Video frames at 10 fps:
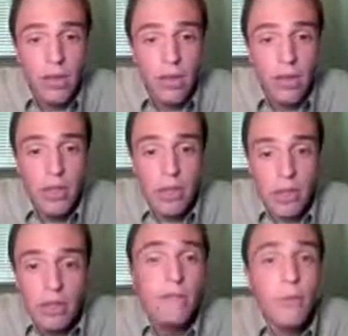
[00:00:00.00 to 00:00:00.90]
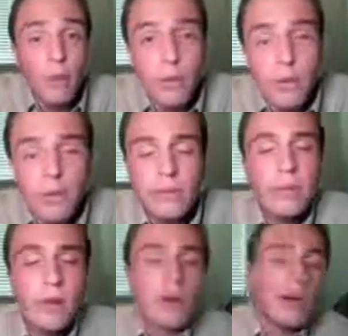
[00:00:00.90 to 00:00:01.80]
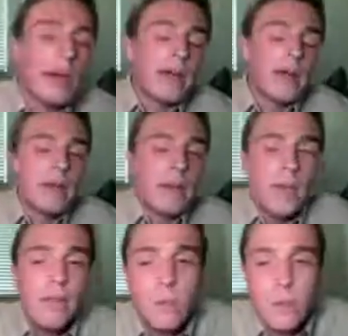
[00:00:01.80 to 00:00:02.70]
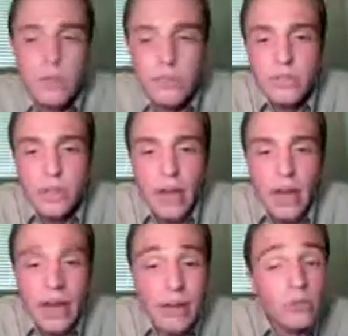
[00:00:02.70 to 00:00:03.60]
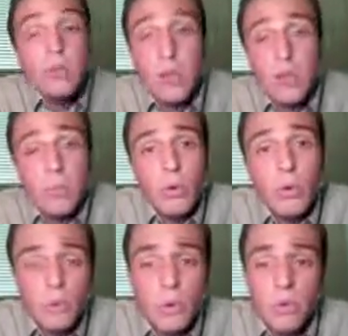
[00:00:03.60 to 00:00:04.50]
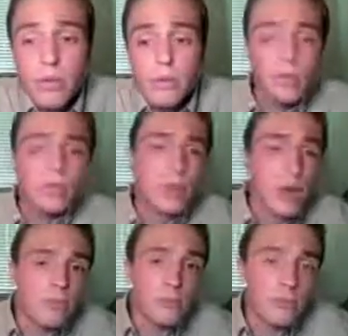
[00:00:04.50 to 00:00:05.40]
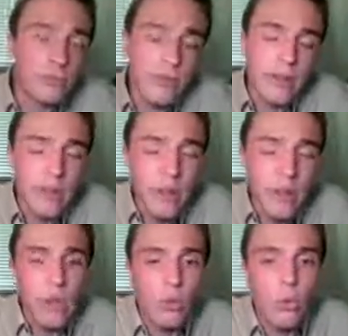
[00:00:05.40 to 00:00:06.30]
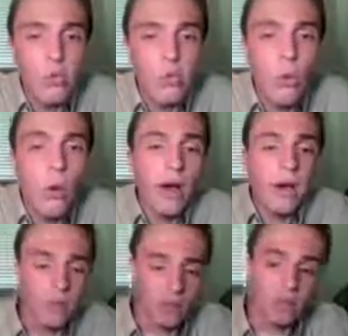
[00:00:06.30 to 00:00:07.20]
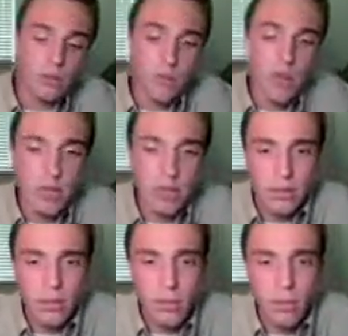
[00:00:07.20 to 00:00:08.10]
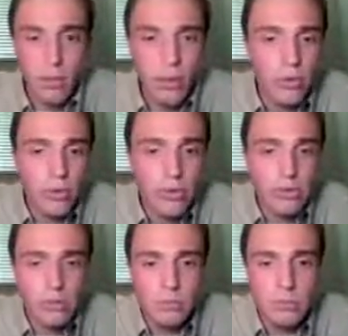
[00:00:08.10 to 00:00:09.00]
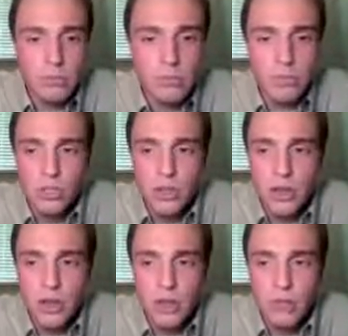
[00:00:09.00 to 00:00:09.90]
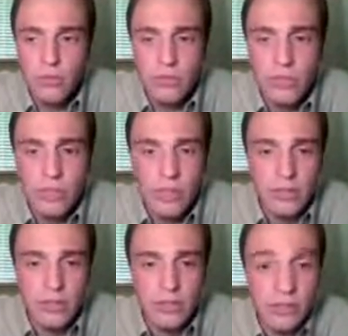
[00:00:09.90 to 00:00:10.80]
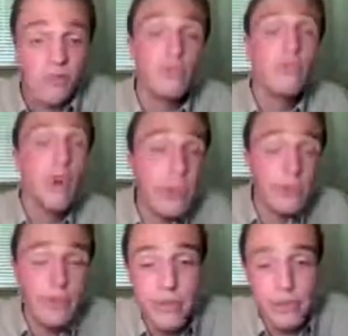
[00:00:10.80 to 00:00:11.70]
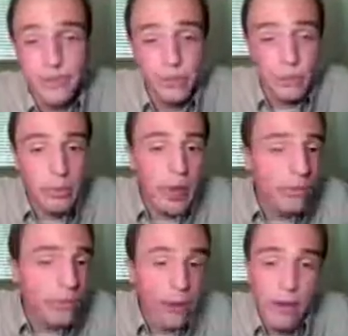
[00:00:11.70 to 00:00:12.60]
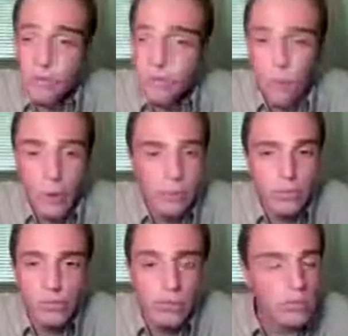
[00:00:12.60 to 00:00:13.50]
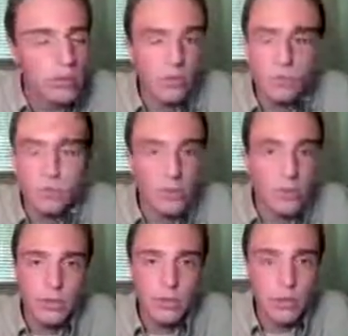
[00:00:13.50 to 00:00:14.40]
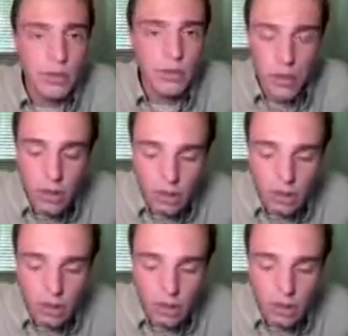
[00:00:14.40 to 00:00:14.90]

then e4. And e4 is actually a good move. It's one of the computer's top choices, and the reason why you may wonder about this move, especially after d takes e3. If you don't play d takes e3 after f4, your center is just going to be totally